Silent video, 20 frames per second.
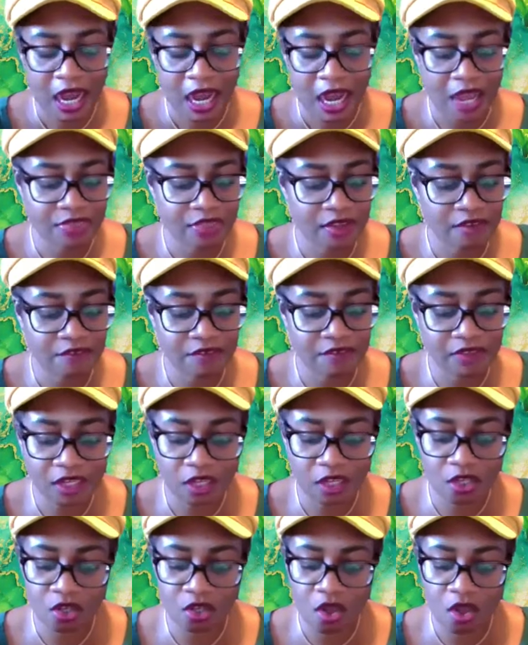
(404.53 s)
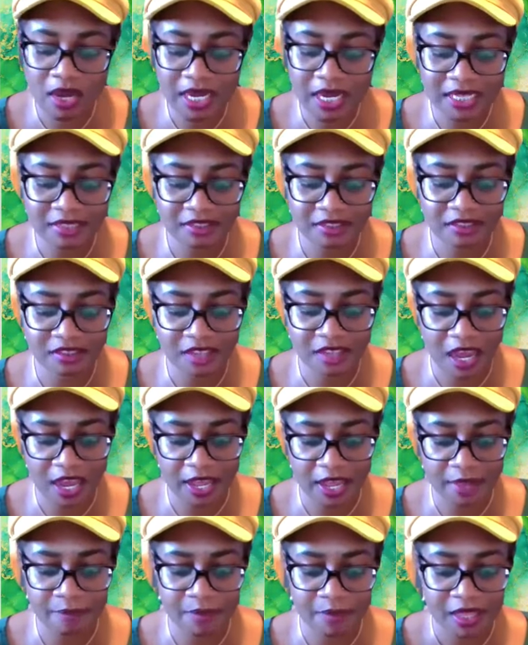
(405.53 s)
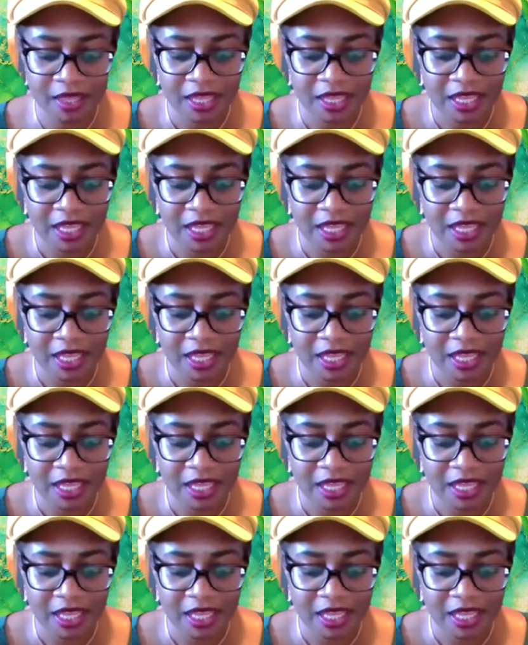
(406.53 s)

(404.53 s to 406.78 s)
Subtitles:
I think for the longest time,